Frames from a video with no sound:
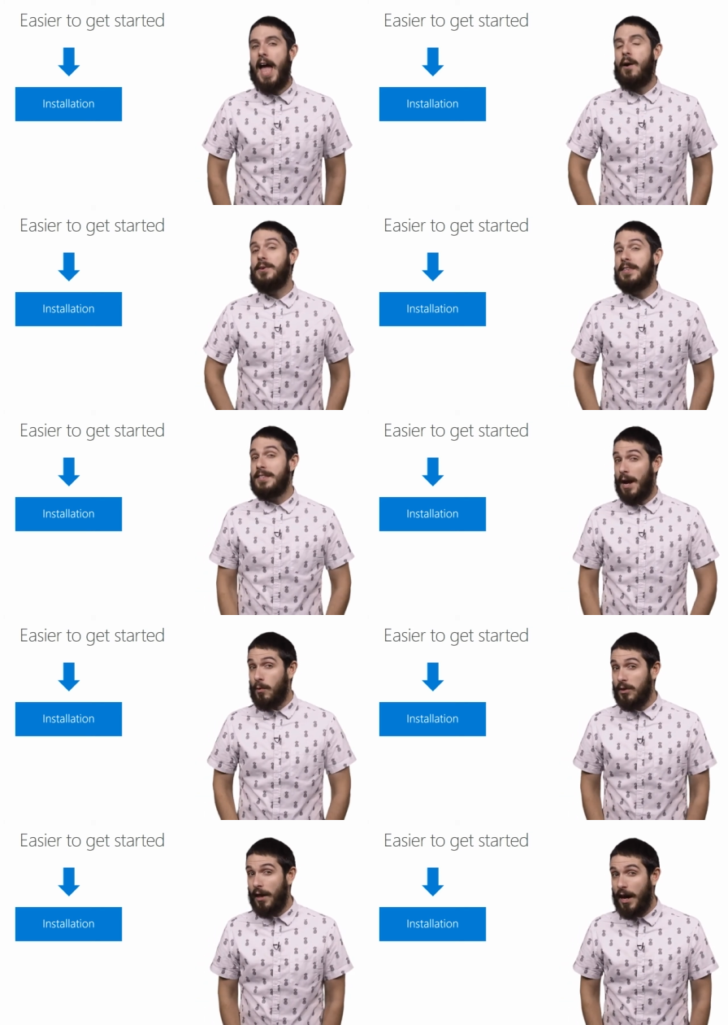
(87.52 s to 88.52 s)
and with the
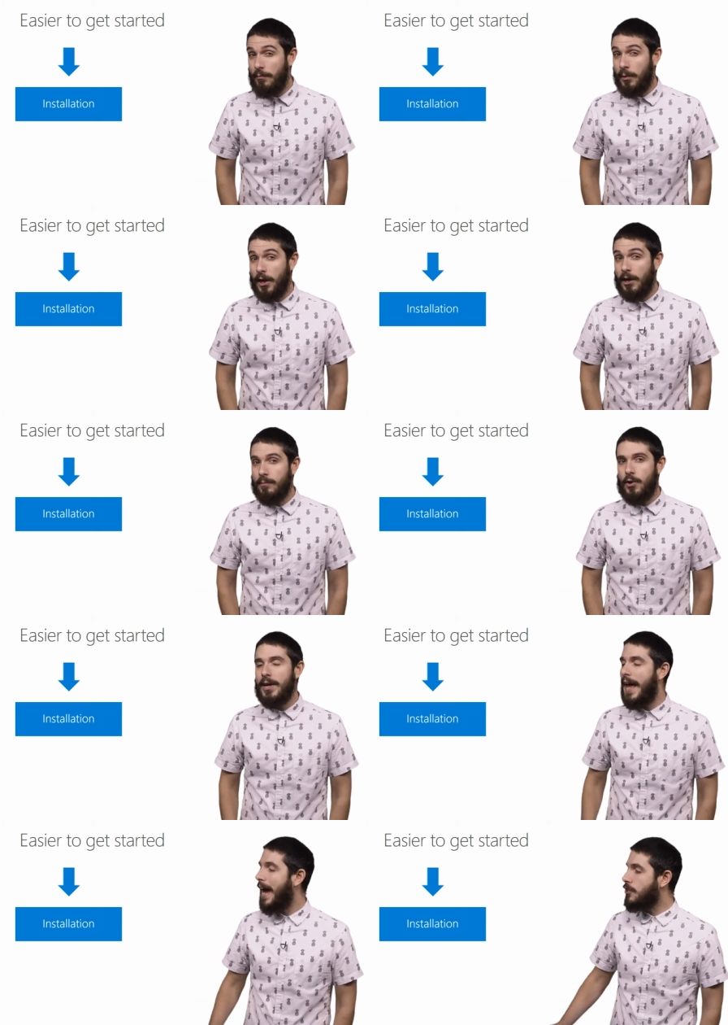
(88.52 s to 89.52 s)
Xamarin Live Player, you
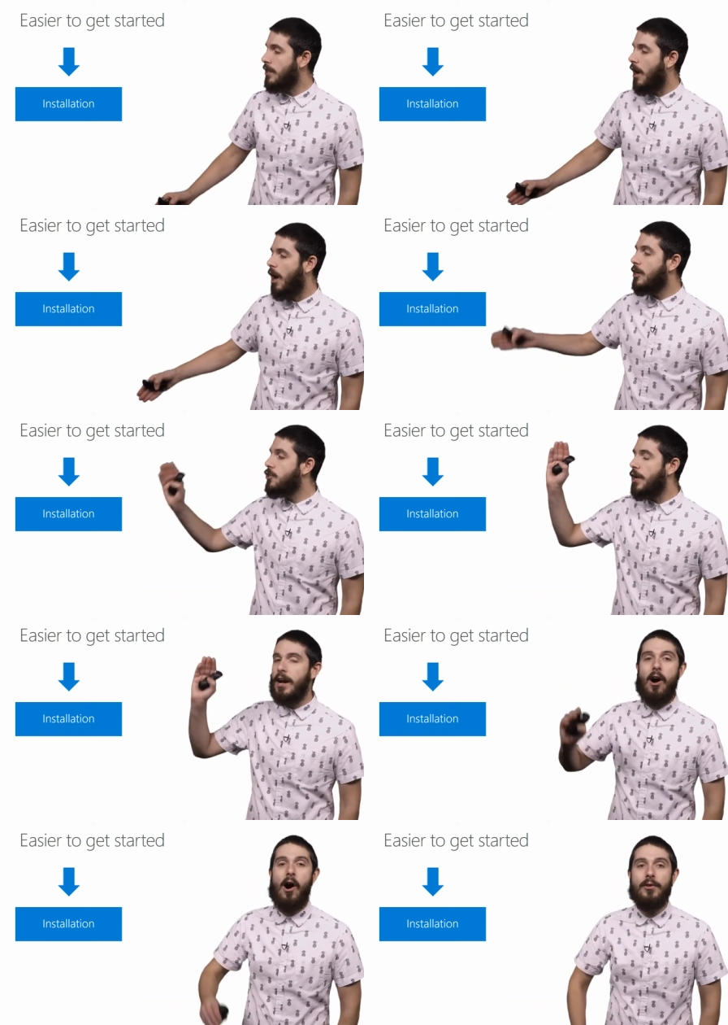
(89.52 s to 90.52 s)
can actually
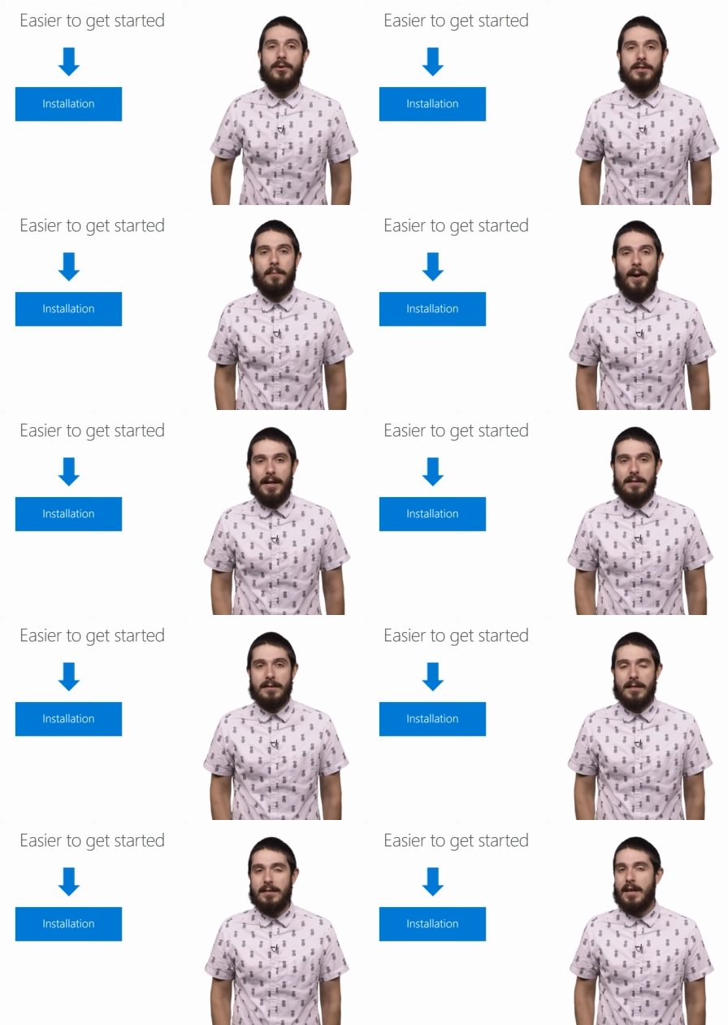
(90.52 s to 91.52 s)
uncheck all those
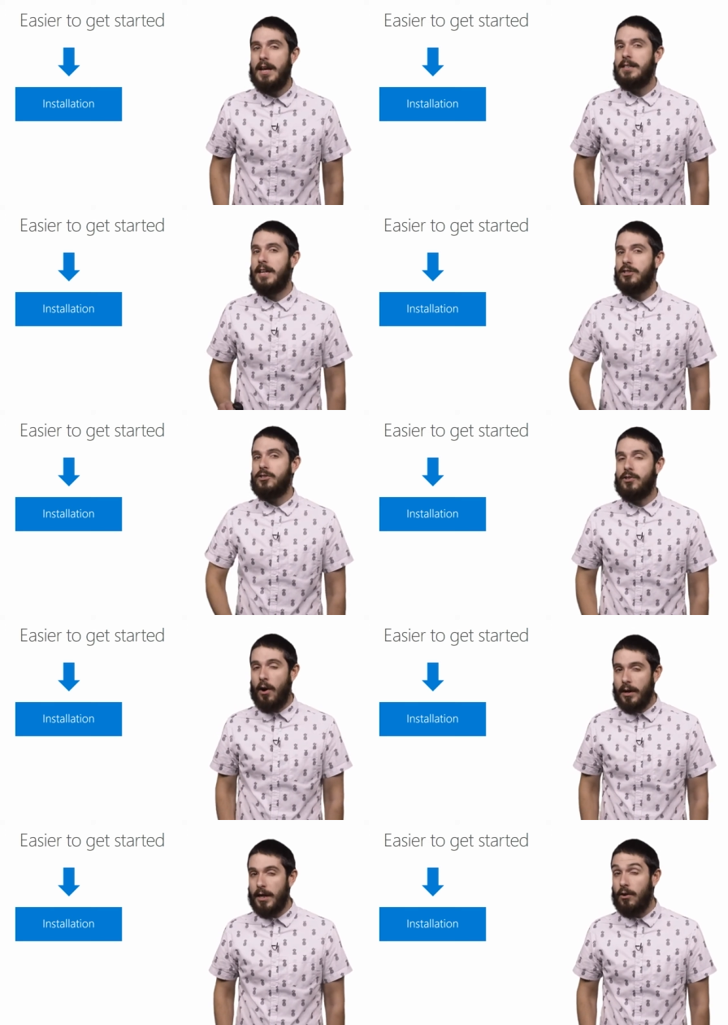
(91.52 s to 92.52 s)
dependencies to get
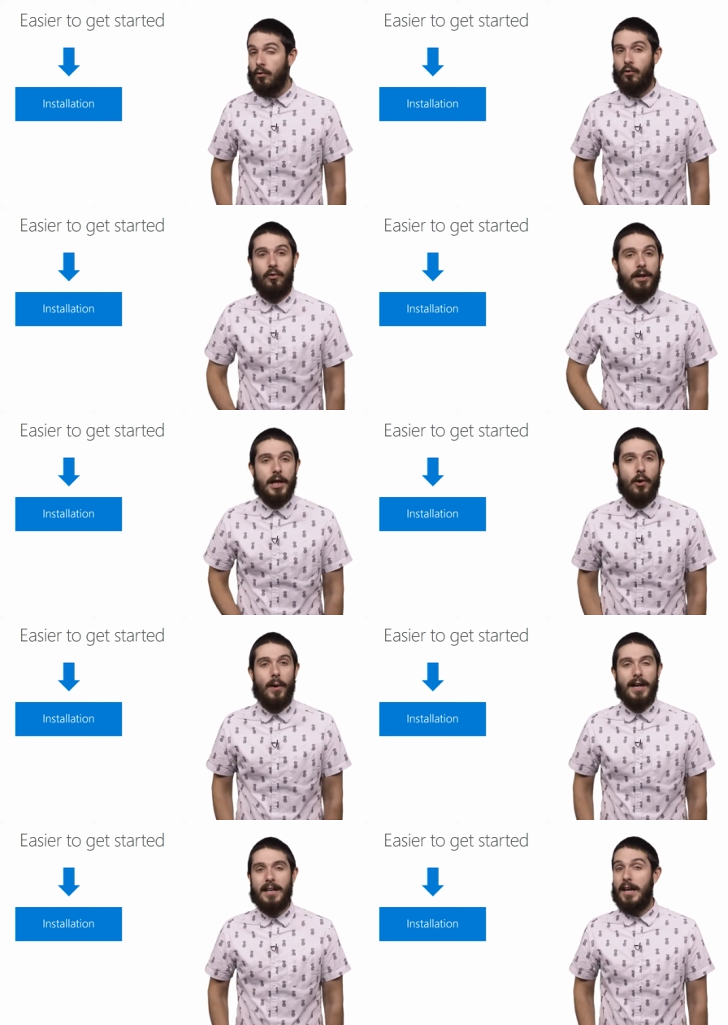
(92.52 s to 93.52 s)
started really
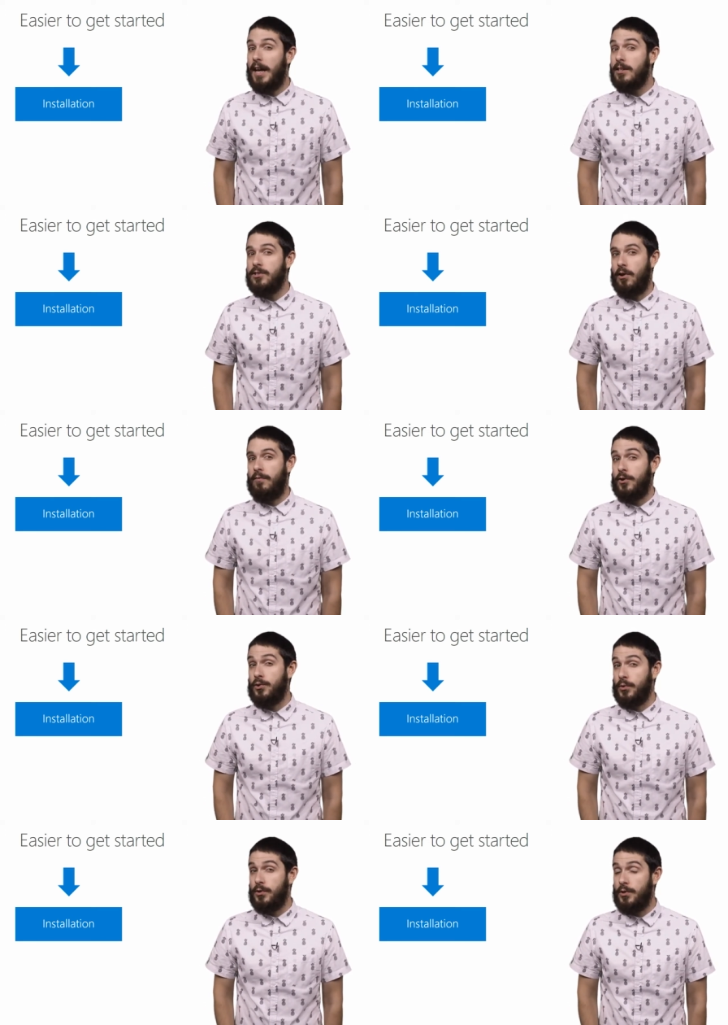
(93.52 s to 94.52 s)
quick and install
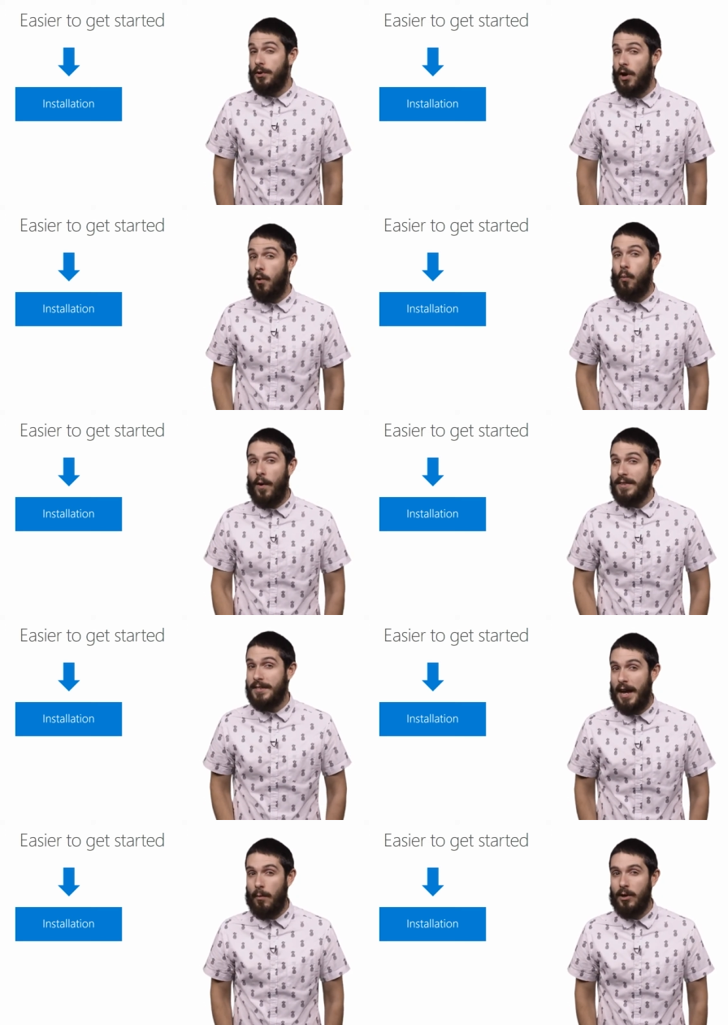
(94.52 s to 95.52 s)
Visual Studio with
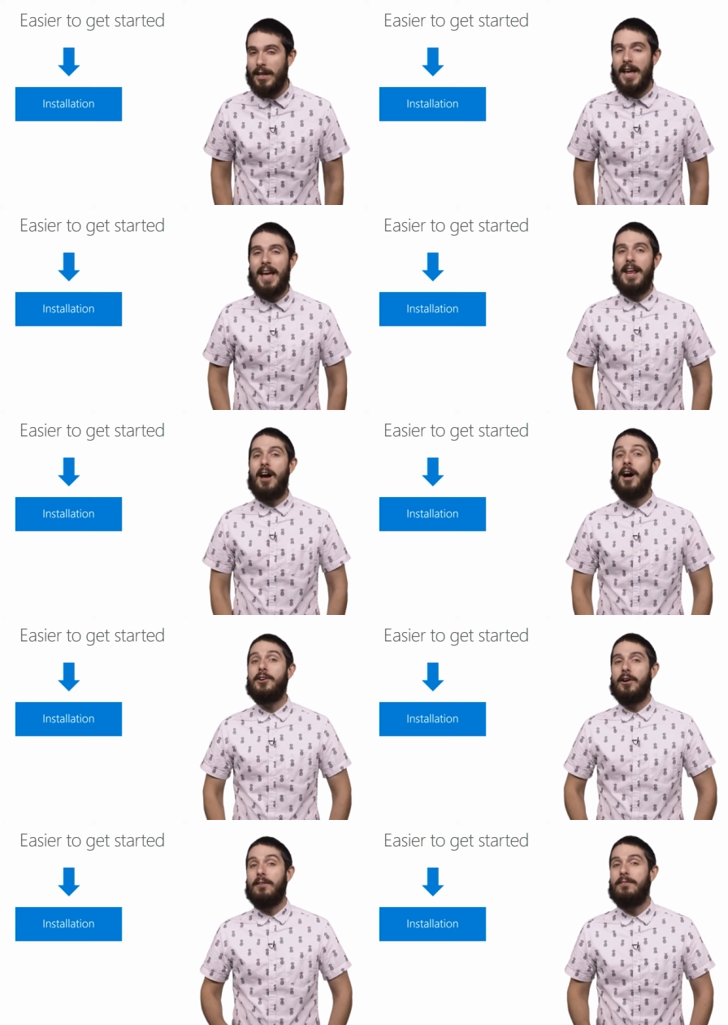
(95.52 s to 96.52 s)
Xamarin in
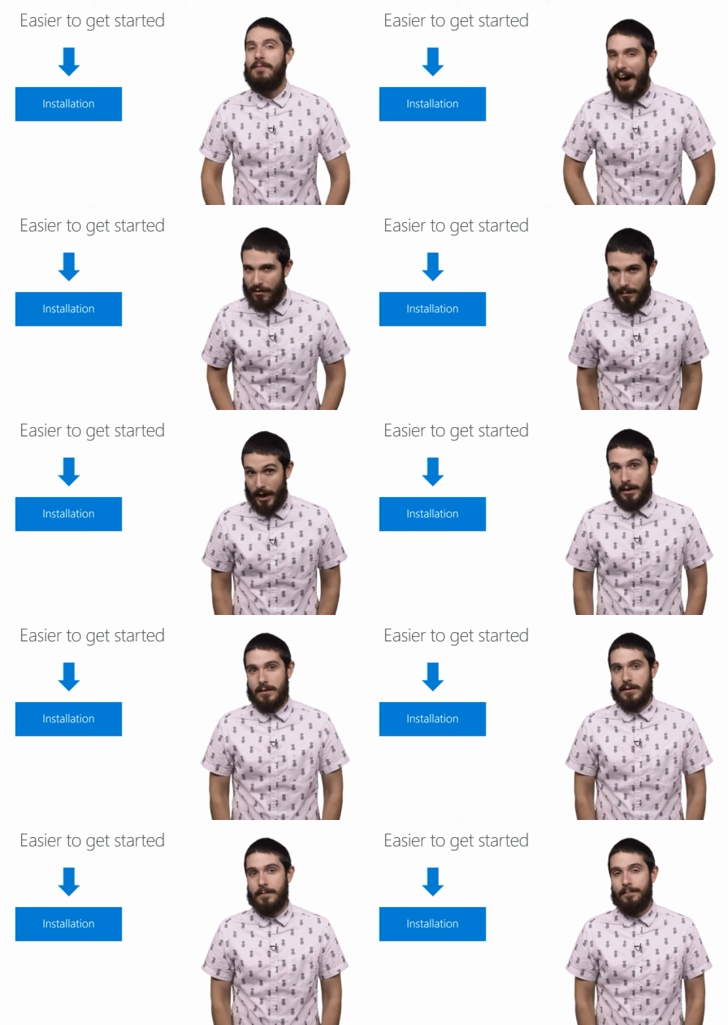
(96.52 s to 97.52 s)
under five
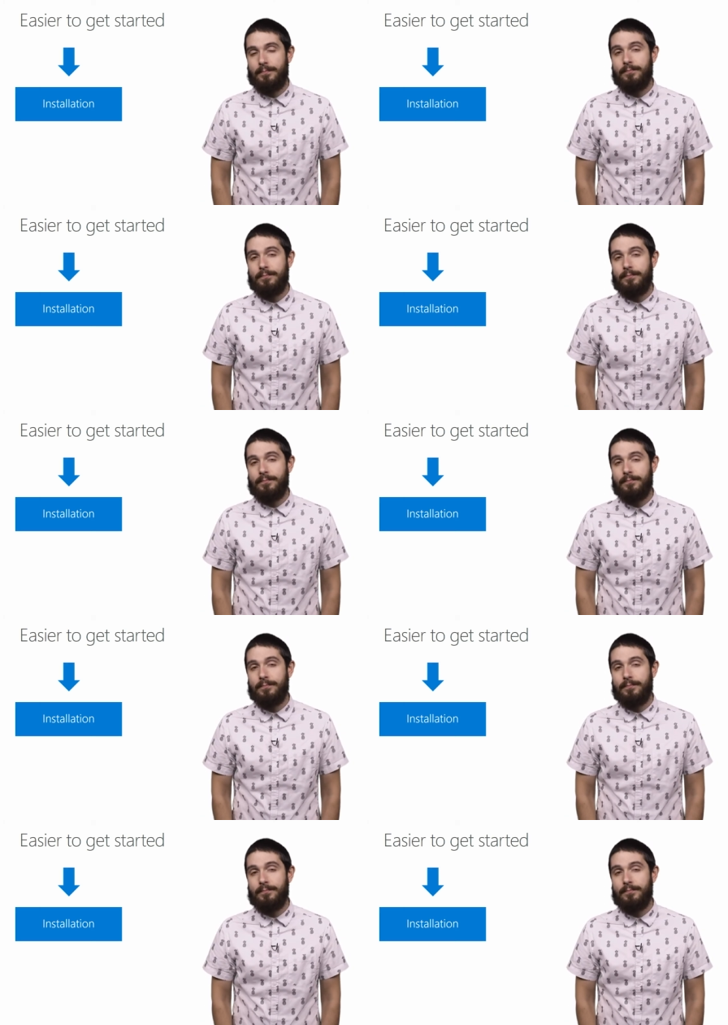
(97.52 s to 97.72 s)
minutes.